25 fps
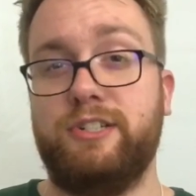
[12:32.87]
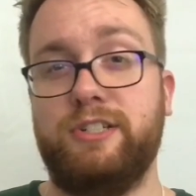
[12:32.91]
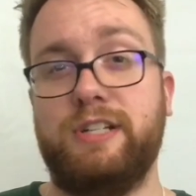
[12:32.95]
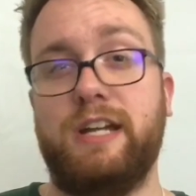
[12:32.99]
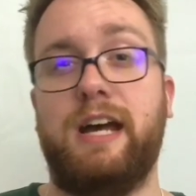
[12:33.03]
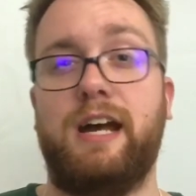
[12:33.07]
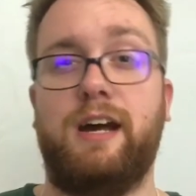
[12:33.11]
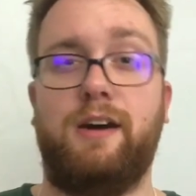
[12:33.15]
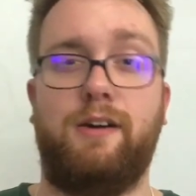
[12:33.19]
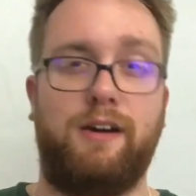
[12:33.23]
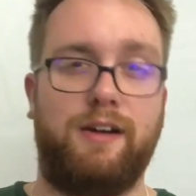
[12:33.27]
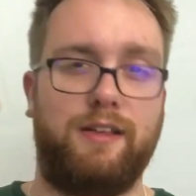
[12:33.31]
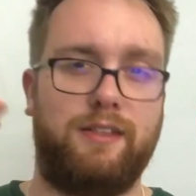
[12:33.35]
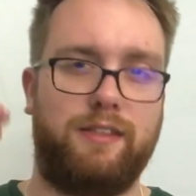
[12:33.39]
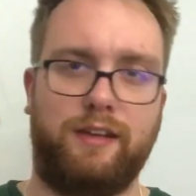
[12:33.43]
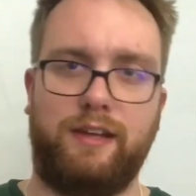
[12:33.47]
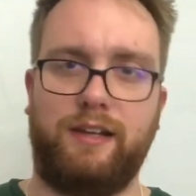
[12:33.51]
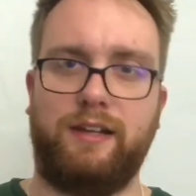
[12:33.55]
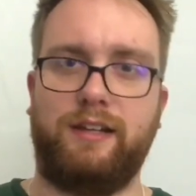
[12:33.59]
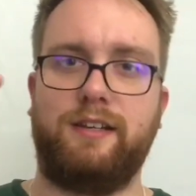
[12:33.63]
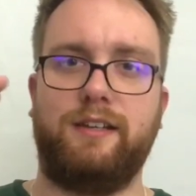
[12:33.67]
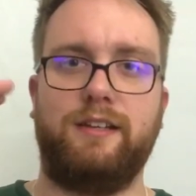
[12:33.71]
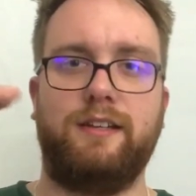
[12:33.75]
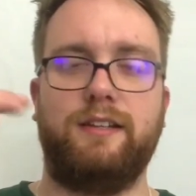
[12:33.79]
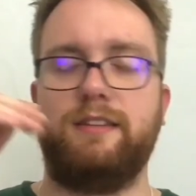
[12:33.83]
Now, I
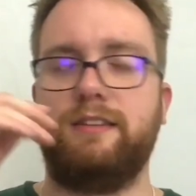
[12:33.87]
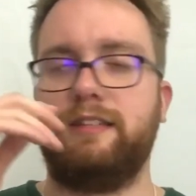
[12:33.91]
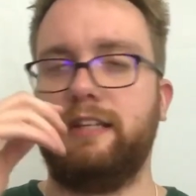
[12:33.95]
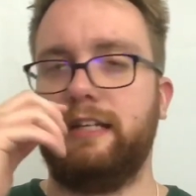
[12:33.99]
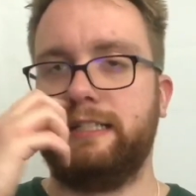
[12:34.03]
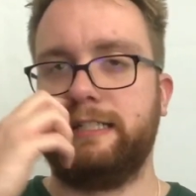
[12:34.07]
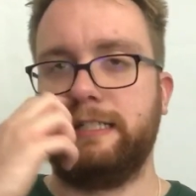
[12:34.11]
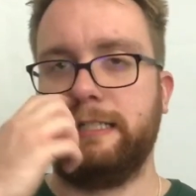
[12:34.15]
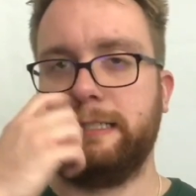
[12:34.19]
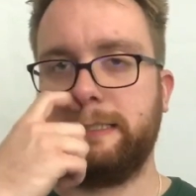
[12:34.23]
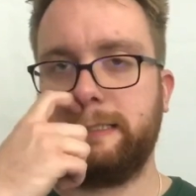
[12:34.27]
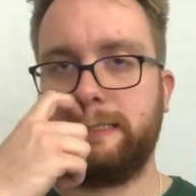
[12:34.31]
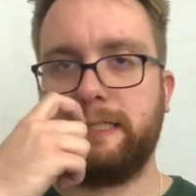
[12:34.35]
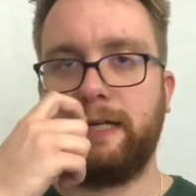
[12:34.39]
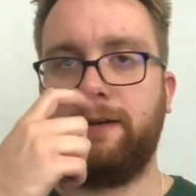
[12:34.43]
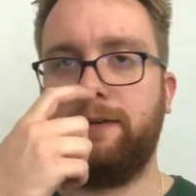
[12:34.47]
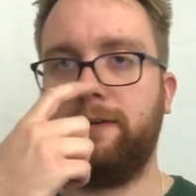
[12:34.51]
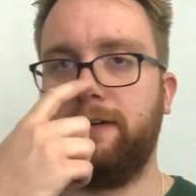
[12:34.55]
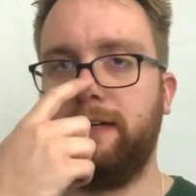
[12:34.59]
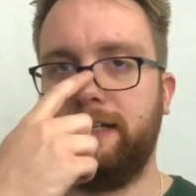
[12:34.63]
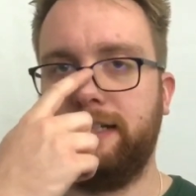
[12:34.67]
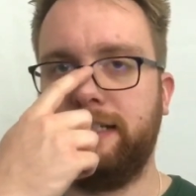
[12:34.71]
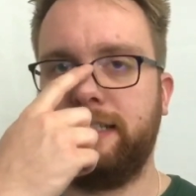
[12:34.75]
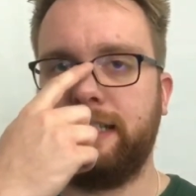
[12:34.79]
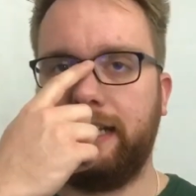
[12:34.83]
think this is
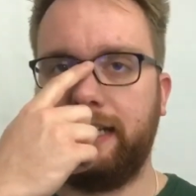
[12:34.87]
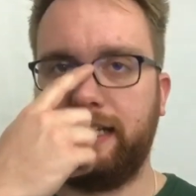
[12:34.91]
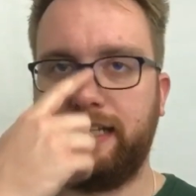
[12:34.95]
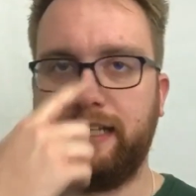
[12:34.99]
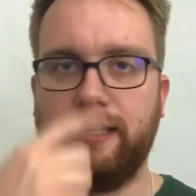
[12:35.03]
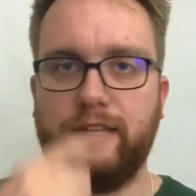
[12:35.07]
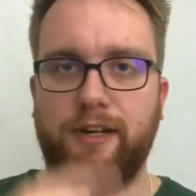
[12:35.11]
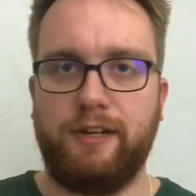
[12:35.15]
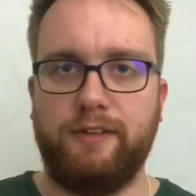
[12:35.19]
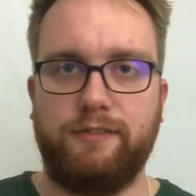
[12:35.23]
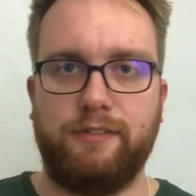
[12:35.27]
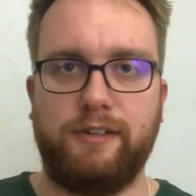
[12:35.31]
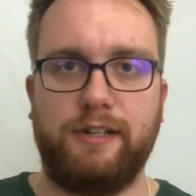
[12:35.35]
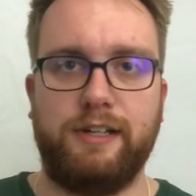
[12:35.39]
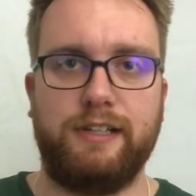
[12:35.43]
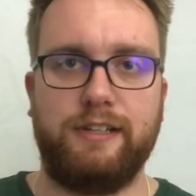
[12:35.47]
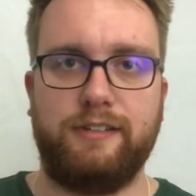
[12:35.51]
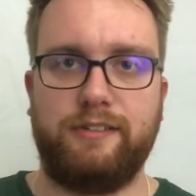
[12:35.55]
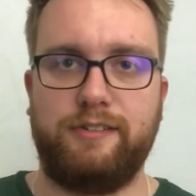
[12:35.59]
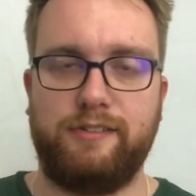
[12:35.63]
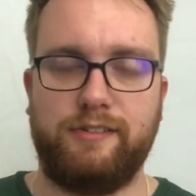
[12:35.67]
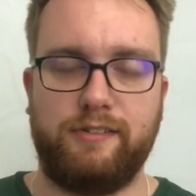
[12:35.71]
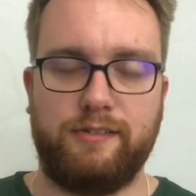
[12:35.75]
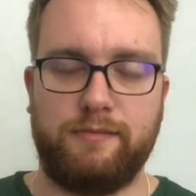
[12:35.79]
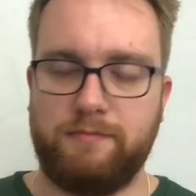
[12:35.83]
totally taken over it.
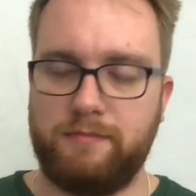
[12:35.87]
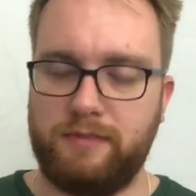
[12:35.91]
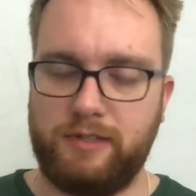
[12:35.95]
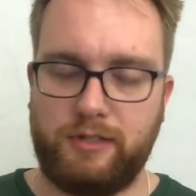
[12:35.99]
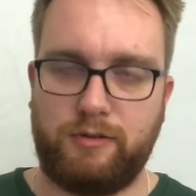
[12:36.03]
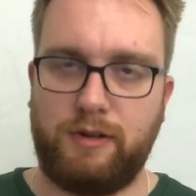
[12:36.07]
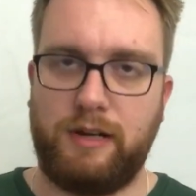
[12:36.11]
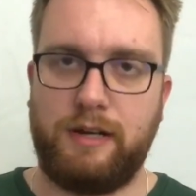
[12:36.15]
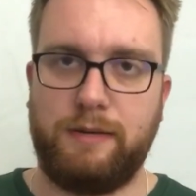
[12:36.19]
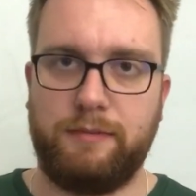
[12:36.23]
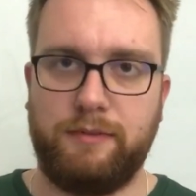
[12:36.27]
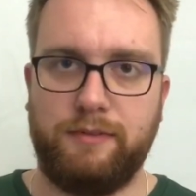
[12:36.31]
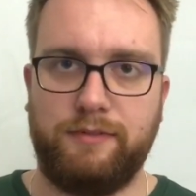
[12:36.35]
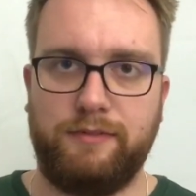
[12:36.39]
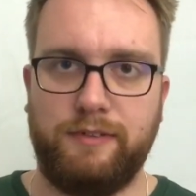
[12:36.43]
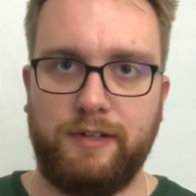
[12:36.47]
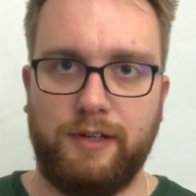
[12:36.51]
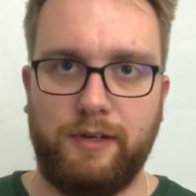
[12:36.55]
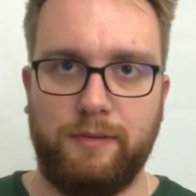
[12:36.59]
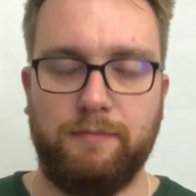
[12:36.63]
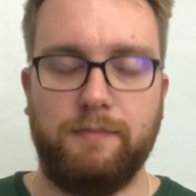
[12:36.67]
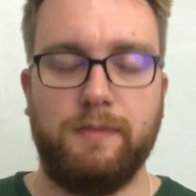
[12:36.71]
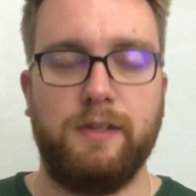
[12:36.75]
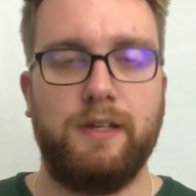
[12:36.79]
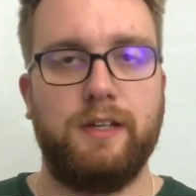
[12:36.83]
This is an incredible
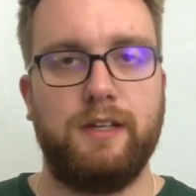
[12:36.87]
film.